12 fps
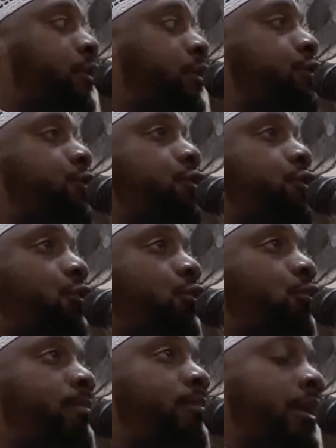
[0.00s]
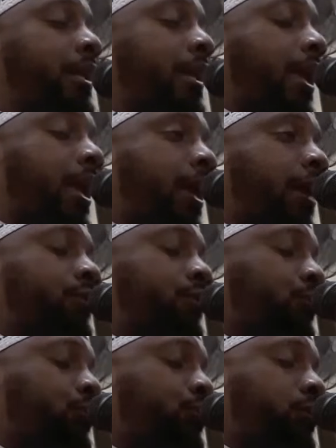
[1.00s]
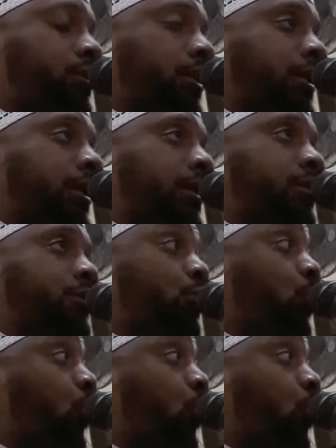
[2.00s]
There's so many avenues to get into.